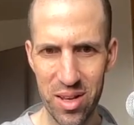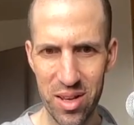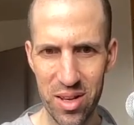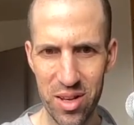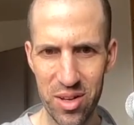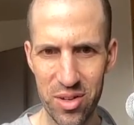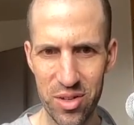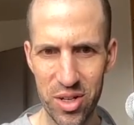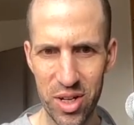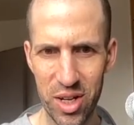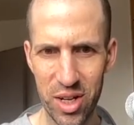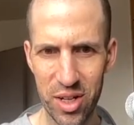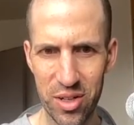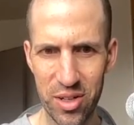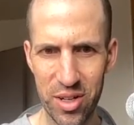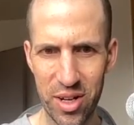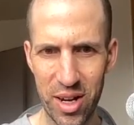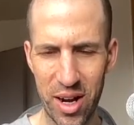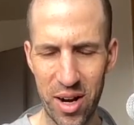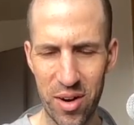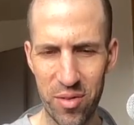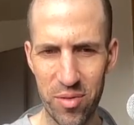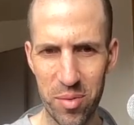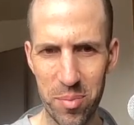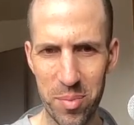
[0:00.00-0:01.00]
Ching
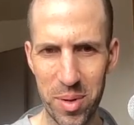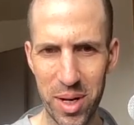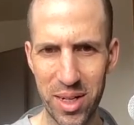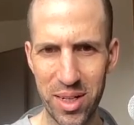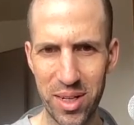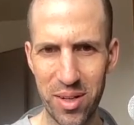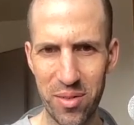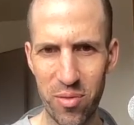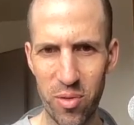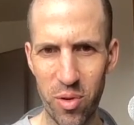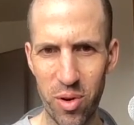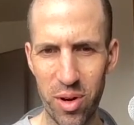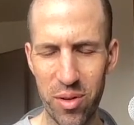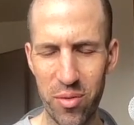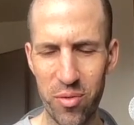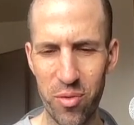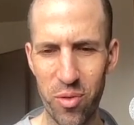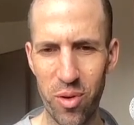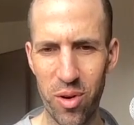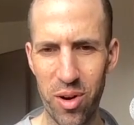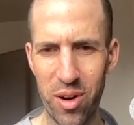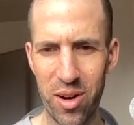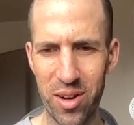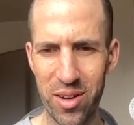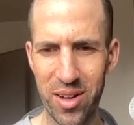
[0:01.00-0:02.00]
Chow from
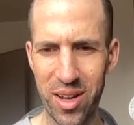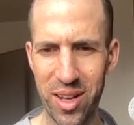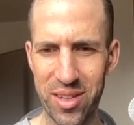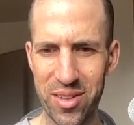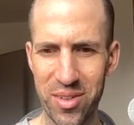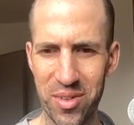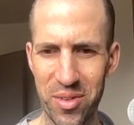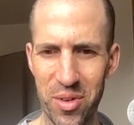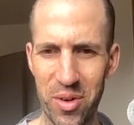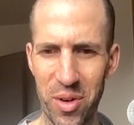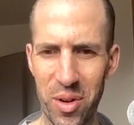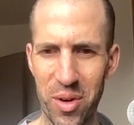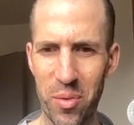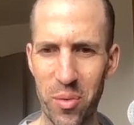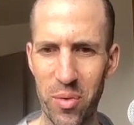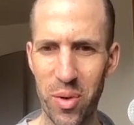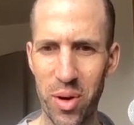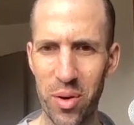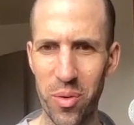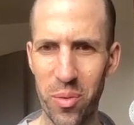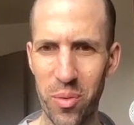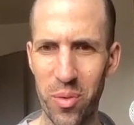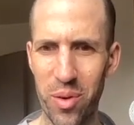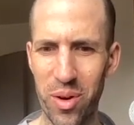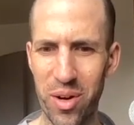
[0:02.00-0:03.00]
1944. Okay, so during
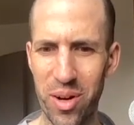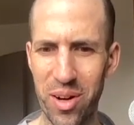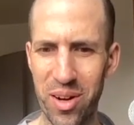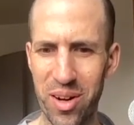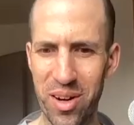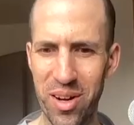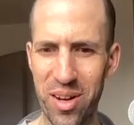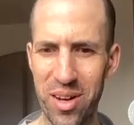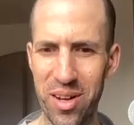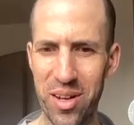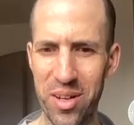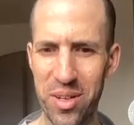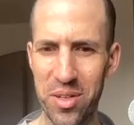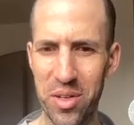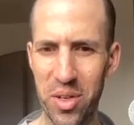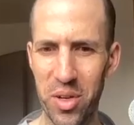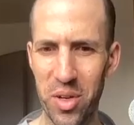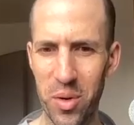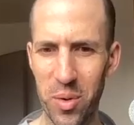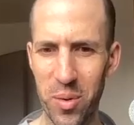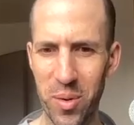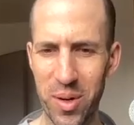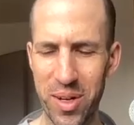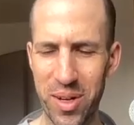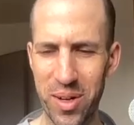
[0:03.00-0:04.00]
World War II,
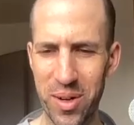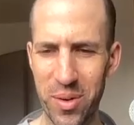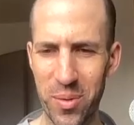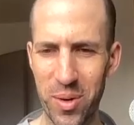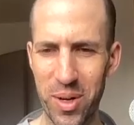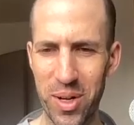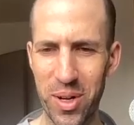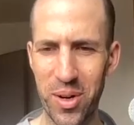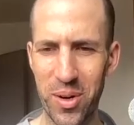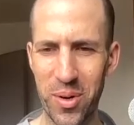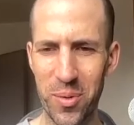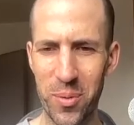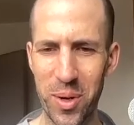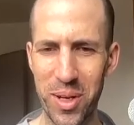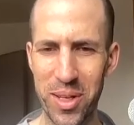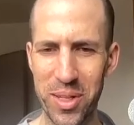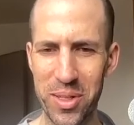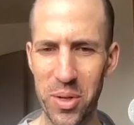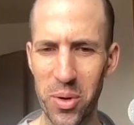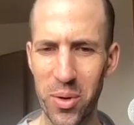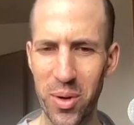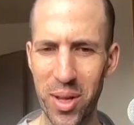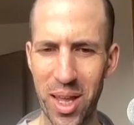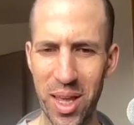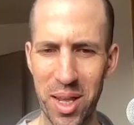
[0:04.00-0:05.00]
when you, when you're when it's
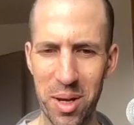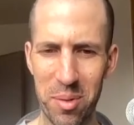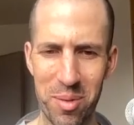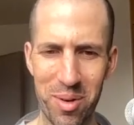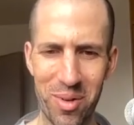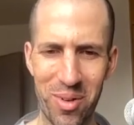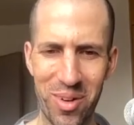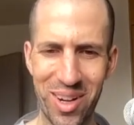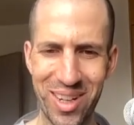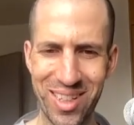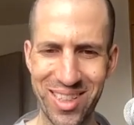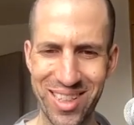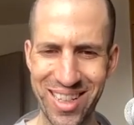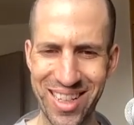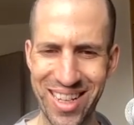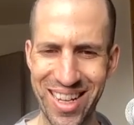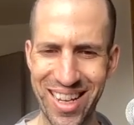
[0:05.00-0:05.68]
okay to be racist,